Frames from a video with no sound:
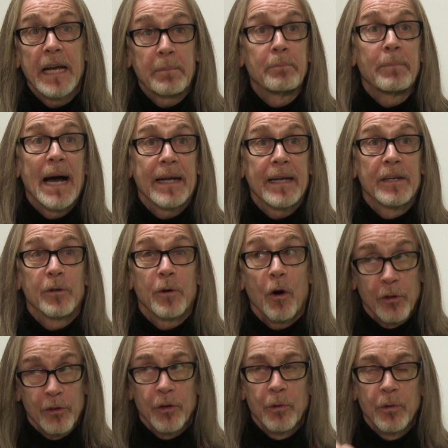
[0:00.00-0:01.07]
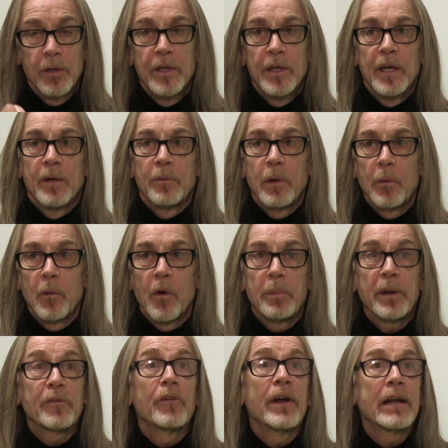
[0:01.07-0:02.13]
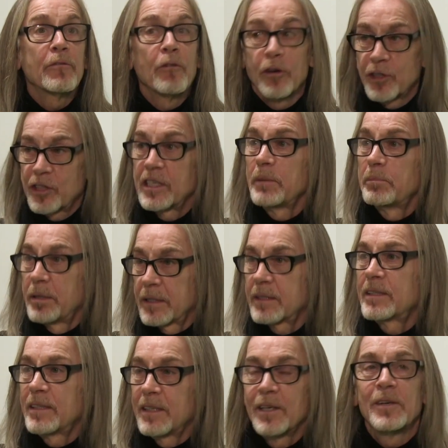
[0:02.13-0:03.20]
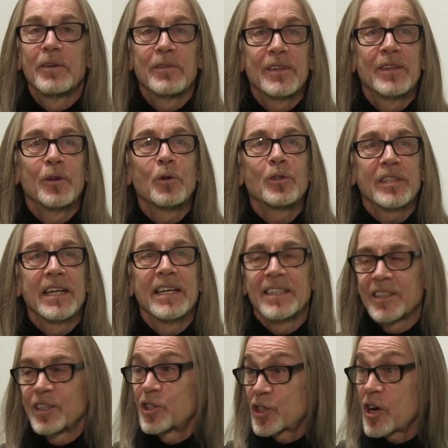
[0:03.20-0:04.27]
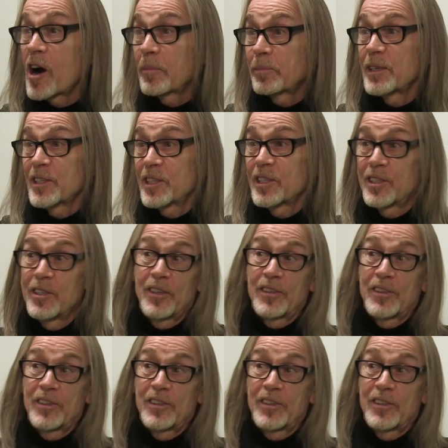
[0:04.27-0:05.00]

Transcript: getting back into it. Although we were a bit ring rusty, but you know, those things, the sharpness is